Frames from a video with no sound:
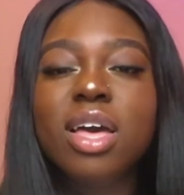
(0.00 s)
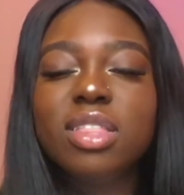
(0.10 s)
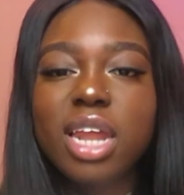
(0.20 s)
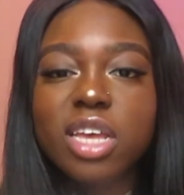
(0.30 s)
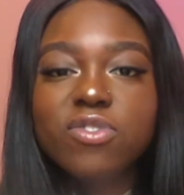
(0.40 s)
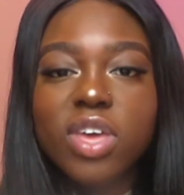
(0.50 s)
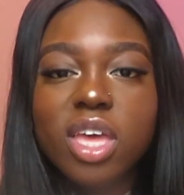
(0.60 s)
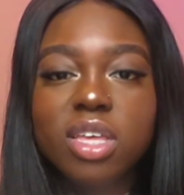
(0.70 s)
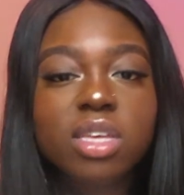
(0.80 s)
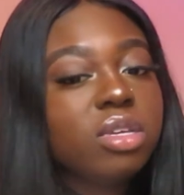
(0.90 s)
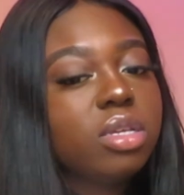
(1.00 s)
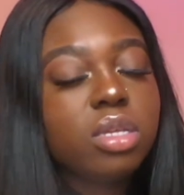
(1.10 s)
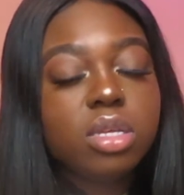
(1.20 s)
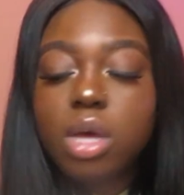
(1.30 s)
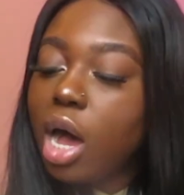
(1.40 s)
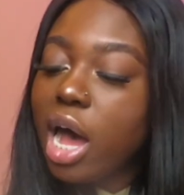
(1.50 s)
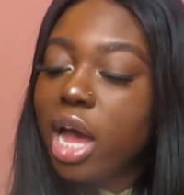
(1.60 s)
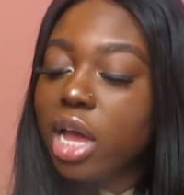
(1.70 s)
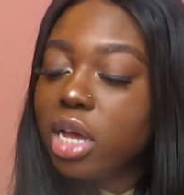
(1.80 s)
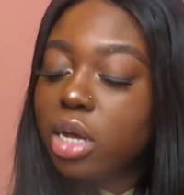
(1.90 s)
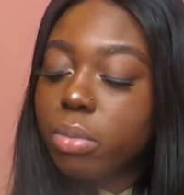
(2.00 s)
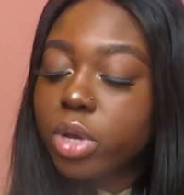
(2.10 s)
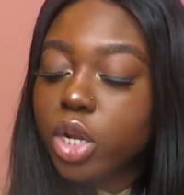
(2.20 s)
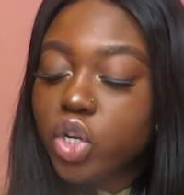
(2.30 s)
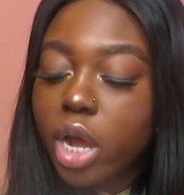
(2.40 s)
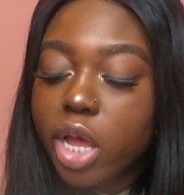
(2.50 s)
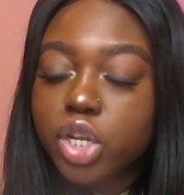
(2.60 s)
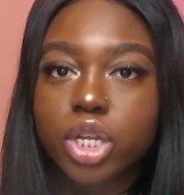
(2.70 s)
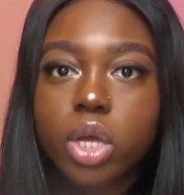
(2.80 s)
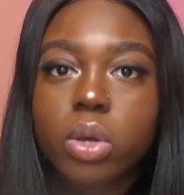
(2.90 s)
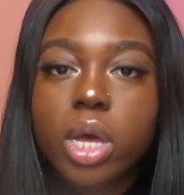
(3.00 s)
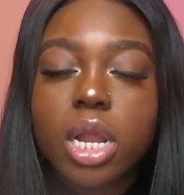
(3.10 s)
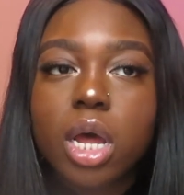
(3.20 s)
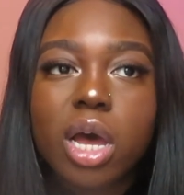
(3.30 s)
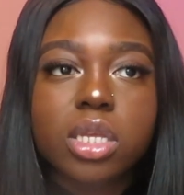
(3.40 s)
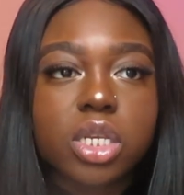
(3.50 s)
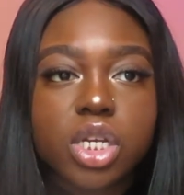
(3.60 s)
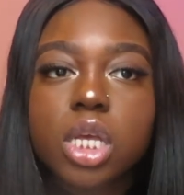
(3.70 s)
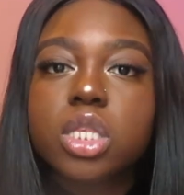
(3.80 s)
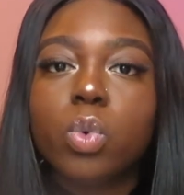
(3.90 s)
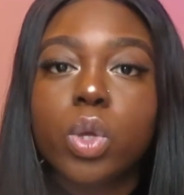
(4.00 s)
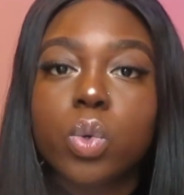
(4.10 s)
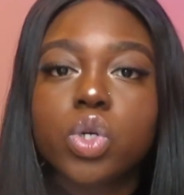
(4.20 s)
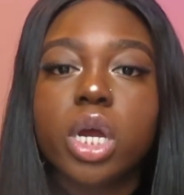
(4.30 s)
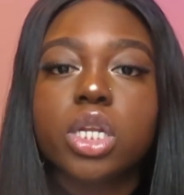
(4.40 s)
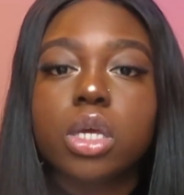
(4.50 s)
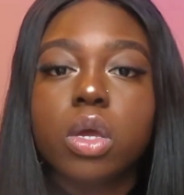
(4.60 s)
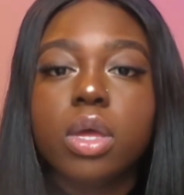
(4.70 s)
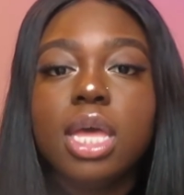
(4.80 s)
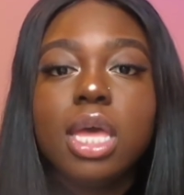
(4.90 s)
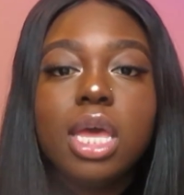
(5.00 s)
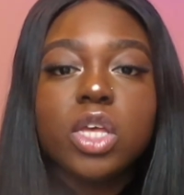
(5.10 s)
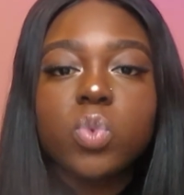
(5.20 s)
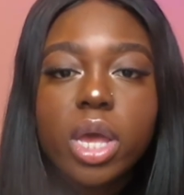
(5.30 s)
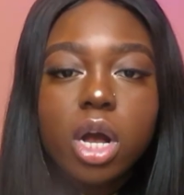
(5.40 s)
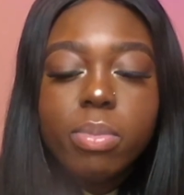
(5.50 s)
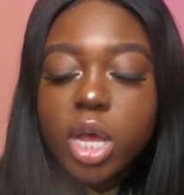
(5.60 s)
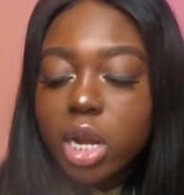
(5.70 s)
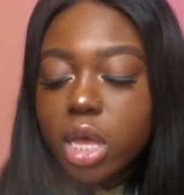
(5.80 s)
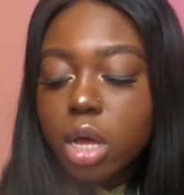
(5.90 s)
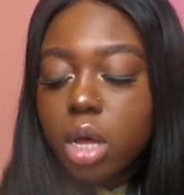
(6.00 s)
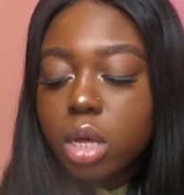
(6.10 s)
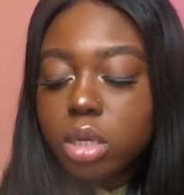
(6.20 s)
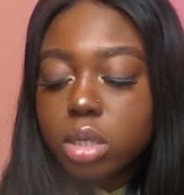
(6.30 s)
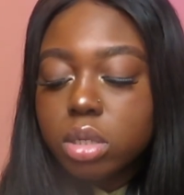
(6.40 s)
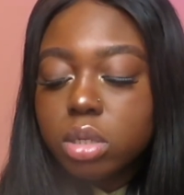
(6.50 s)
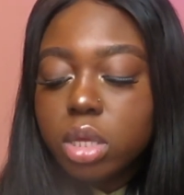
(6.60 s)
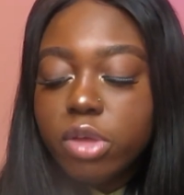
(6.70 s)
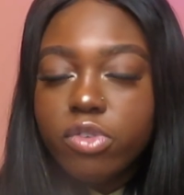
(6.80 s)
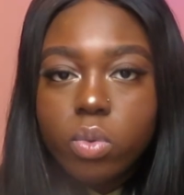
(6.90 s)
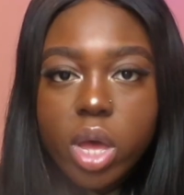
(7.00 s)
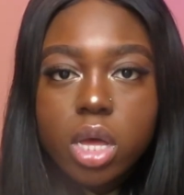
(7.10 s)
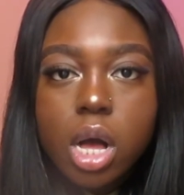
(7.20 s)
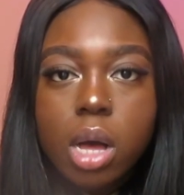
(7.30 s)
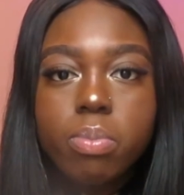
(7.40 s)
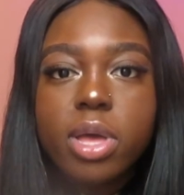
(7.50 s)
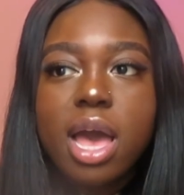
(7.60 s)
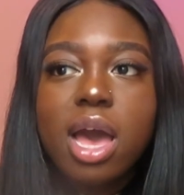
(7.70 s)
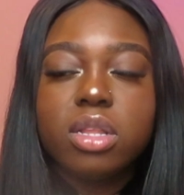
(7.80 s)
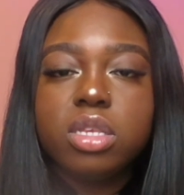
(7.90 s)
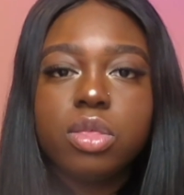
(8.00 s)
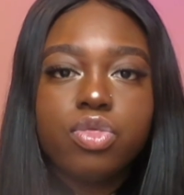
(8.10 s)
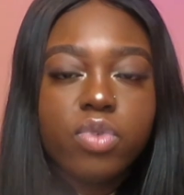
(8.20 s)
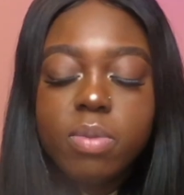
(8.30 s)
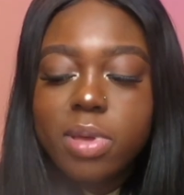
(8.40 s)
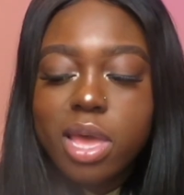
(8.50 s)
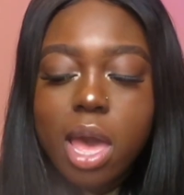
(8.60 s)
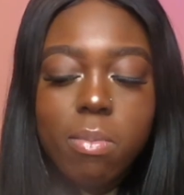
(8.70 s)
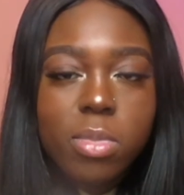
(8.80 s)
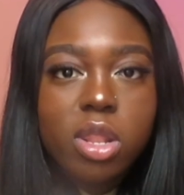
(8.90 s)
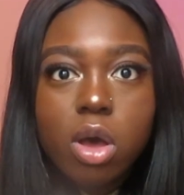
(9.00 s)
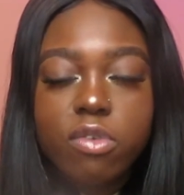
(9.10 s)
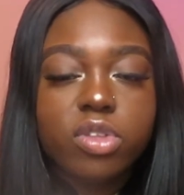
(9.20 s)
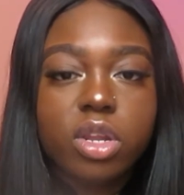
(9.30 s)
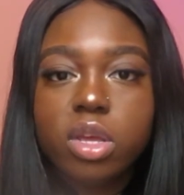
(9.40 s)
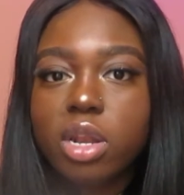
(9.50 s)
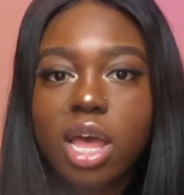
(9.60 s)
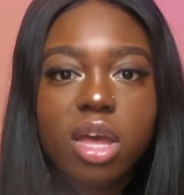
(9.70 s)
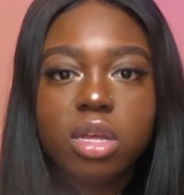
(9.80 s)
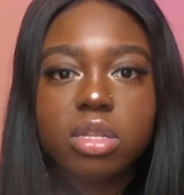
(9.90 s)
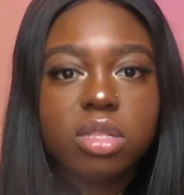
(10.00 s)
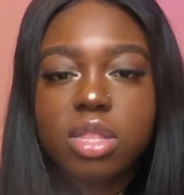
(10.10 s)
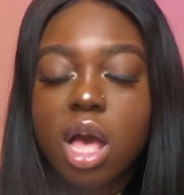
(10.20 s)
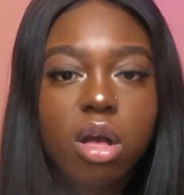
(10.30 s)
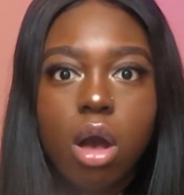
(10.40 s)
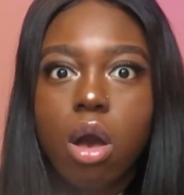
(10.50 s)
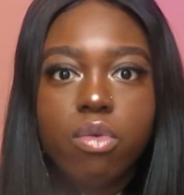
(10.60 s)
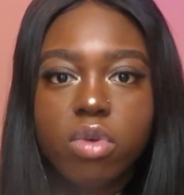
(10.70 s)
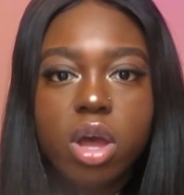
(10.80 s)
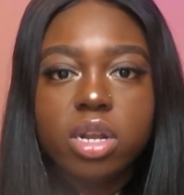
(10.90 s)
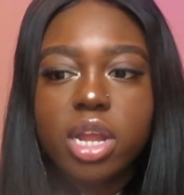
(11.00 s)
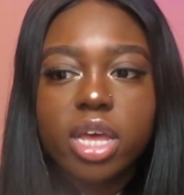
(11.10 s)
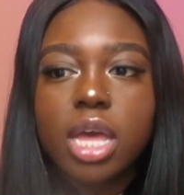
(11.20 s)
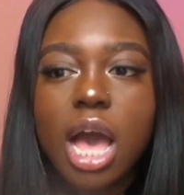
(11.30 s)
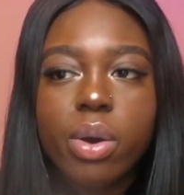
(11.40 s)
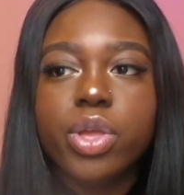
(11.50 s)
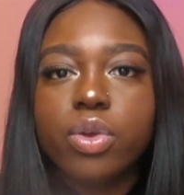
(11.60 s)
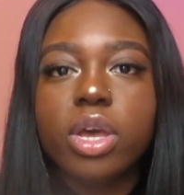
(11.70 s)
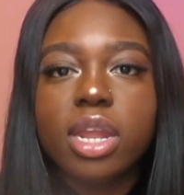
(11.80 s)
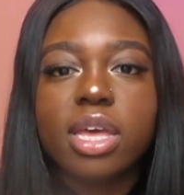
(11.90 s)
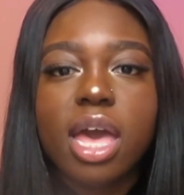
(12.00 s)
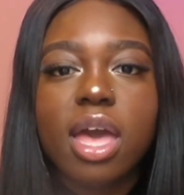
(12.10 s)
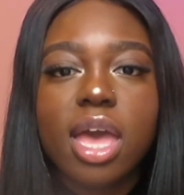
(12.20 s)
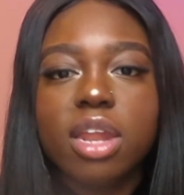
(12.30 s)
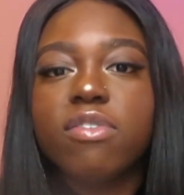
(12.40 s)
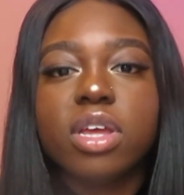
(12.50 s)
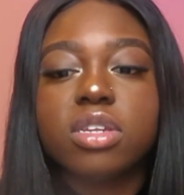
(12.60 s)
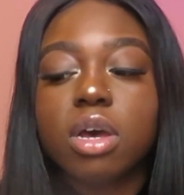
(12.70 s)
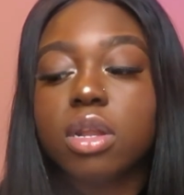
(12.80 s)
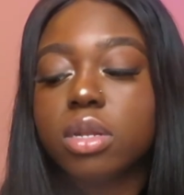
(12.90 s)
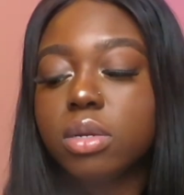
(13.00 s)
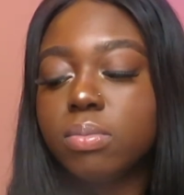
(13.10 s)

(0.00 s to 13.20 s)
The next thing I am gonna try and do, and I suggest that we all try and do, is wake up earlier. If you wake up at 3 p.m. in the afternoon, like, that can't run. Like, how are you gonna get anything done?